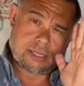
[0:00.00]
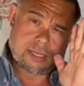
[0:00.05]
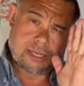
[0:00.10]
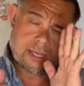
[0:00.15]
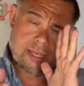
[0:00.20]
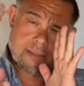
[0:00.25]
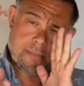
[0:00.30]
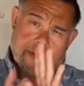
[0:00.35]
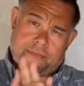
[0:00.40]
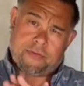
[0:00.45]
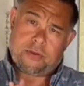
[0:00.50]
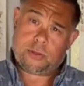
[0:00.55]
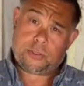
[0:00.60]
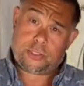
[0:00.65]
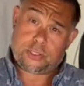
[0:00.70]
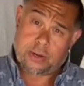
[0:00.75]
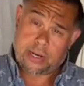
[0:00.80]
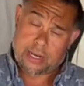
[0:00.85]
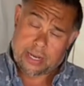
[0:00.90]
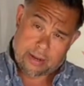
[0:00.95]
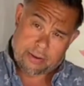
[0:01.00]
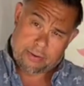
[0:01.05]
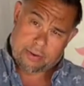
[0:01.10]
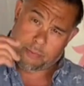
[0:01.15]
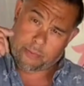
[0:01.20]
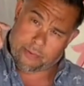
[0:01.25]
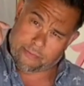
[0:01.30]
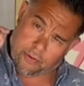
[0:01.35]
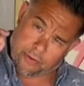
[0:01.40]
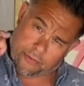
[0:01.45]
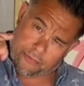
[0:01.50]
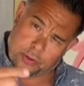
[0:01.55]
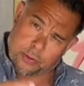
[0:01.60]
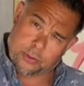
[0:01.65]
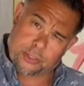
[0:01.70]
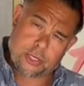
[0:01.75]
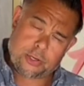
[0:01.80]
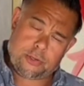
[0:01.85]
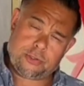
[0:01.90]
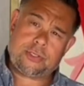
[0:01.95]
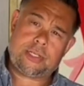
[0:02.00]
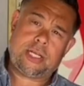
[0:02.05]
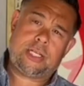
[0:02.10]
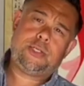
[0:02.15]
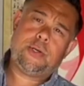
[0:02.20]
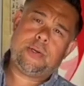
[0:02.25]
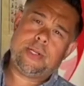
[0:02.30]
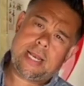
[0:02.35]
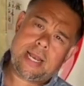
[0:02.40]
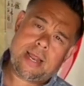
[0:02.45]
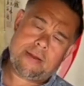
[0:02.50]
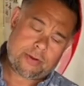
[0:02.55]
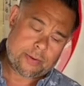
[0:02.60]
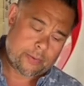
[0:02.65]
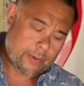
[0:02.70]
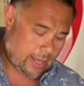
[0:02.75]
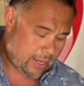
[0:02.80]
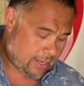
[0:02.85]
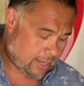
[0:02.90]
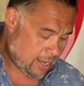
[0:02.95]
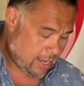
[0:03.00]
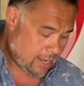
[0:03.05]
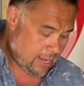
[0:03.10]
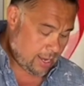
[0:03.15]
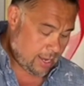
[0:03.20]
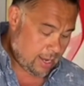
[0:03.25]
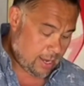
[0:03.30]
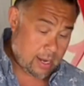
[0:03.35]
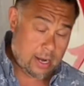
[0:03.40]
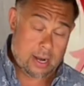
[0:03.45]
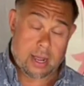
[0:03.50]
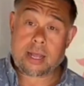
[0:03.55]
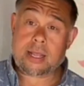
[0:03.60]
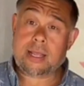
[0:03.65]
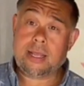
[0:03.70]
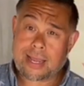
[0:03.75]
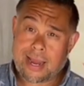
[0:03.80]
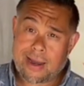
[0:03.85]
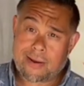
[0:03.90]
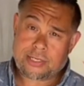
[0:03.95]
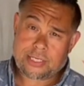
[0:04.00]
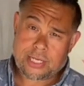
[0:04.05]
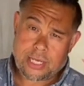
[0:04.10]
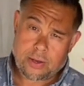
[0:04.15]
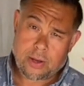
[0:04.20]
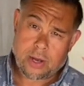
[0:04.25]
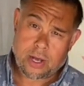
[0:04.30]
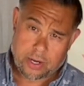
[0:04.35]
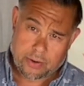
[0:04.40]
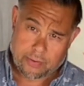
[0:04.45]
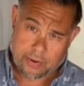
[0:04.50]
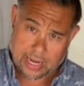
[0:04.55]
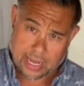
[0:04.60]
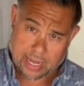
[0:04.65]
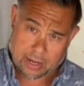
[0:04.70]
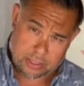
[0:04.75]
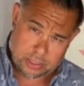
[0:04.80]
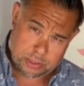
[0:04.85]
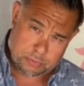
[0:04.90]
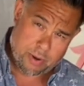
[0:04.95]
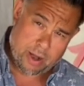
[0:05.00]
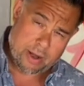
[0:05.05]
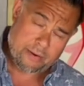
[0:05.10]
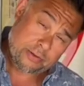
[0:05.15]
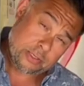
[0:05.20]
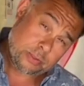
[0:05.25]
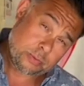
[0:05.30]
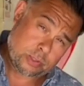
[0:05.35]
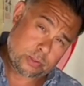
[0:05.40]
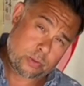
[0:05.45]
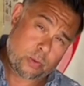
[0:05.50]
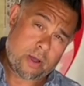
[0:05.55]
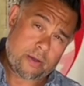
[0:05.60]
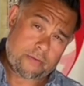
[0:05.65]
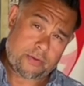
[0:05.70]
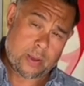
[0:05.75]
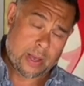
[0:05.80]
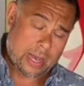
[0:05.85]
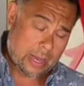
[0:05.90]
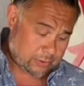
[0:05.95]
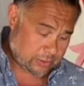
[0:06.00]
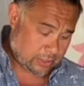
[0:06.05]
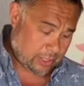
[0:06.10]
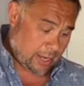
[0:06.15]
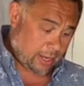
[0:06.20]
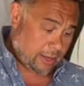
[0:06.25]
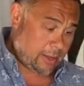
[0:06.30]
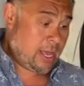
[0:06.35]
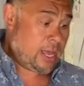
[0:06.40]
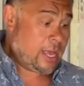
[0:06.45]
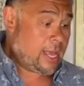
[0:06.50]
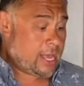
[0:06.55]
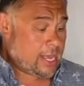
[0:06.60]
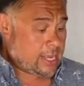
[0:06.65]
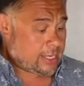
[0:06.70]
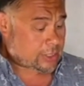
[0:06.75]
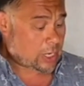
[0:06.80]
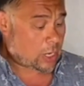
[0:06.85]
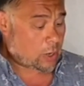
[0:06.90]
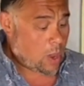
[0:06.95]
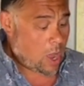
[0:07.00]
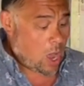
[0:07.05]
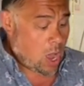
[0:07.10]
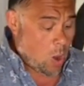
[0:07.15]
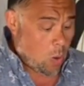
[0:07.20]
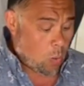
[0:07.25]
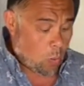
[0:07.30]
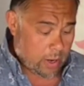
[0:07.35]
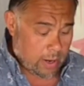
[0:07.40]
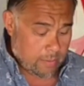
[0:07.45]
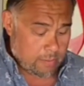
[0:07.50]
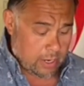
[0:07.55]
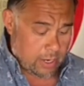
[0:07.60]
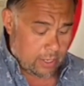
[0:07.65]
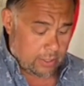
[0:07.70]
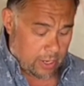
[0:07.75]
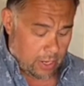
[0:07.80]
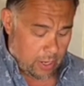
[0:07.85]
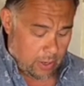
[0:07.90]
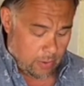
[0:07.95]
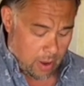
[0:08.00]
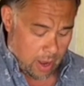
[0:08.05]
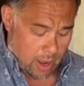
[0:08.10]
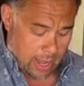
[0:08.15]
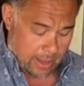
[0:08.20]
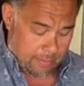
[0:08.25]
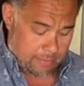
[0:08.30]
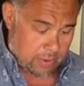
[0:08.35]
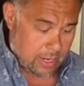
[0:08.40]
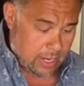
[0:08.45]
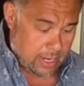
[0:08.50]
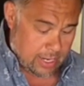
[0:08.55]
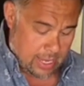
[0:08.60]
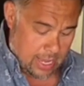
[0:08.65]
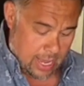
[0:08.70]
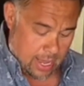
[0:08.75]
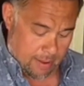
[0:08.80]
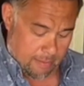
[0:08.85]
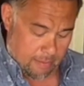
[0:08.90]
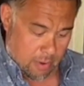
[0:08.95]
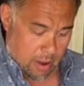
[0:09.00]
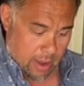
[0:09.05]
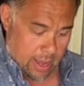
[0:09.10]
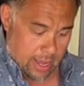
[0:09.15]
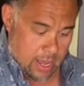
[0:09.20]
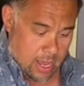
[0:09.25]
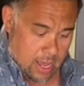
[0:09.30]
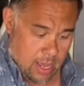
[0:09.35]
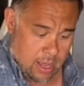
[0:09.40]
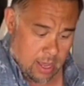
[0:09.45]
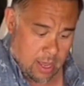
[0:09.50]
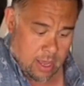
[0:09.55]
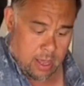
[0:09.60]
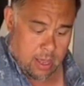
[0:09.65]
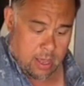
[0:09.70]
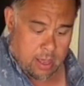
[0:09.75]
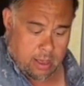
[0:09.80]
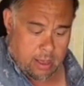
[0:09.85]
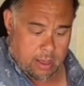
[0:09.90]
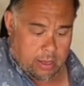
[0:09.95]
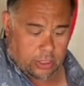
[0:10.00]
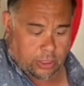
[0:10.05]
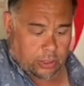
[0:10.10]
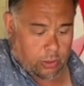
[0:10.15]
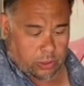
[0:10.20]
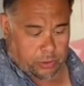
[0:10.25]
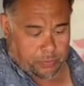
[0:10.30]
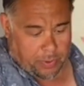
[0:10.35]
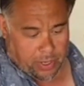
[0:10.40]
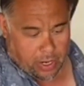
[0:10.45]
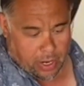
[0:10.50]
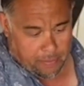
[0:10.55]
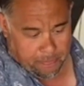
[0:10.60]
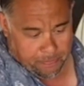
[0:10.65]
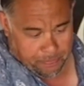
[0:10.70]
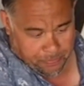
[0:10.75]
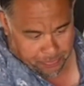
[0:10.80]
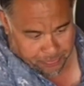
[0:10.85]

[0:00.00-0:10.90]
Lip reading: if you're joining in, I know we've got a few children that join in every week. I can guarantee you're hungry now because breakfast was quite a few hours ago. So what I'm going to do, I am going to get my saucepan on.